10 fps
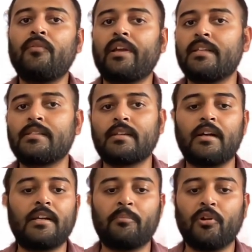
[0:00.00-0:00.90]
we can
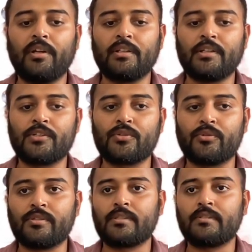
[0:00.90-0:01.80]
start deploying the resource.